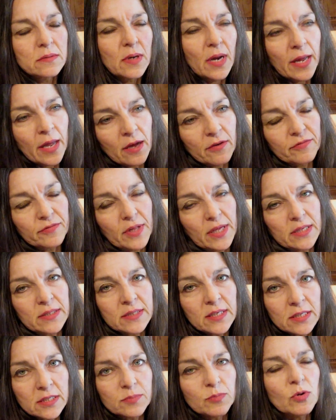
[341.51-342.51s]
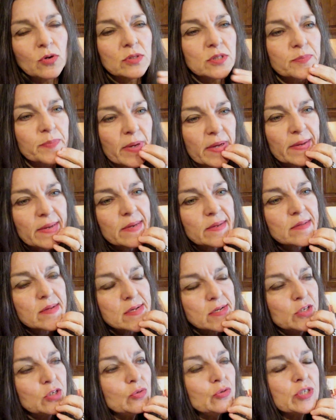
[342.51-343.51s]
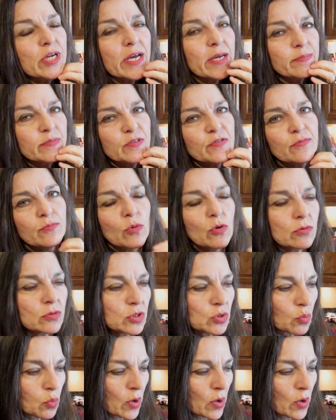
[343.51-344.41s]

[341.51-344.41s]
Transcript: have like 6 molds, but 2 types of molds.